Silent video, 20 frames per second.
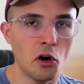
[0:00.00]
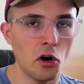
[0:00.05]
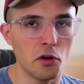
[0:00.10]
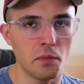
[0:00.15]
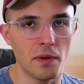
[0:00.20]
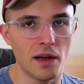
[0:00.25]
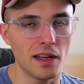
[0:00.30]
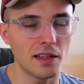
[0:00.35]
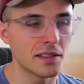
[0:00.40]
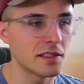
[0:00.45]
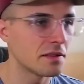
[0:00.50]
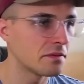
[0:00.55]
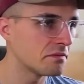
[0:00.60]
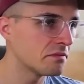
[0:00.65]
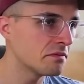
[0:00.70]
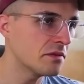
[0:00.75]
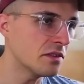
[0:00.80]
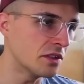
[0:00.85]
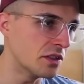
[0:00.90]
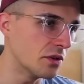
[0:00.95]
Hard pass.
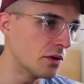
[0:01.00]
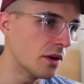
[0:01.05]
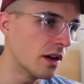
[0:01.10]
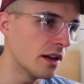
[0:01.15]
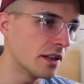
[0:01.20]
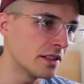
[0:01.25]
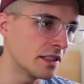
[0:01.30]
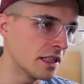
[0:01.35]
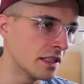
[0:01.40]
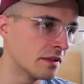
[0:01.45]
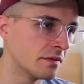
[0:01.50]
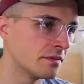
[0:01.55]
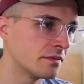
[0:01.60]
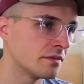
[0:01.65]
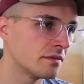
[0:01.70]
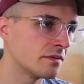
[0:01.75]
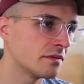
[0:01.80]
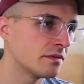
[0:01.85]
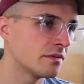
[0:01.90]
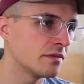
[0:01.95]
0 out of 10.
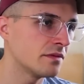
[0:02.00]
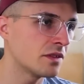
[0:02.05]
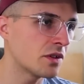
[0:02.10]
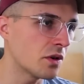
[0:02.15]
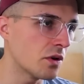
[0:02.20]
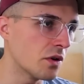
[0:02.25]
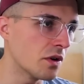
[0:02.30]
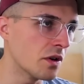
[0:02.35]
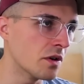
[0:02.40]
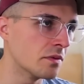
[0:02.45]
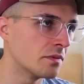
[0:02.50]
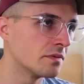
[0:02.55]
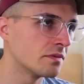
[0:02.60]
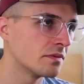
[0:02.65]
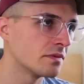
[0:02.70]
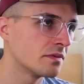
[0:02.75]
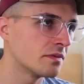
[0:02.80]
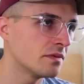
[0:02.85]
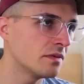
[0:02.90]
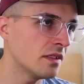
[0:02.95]
Screw you.
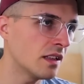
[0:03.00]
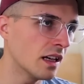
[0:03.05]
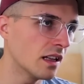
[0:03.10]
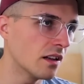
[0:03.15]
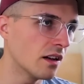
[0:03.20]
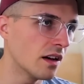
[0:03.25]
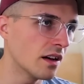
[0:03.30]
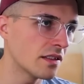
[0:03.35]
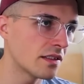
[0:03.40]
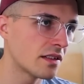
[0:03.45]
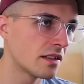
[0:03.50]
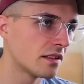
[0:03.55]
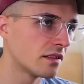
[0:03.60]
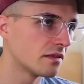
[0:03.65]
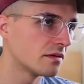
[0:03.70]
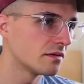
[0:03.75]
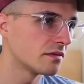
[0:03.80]
Get lost.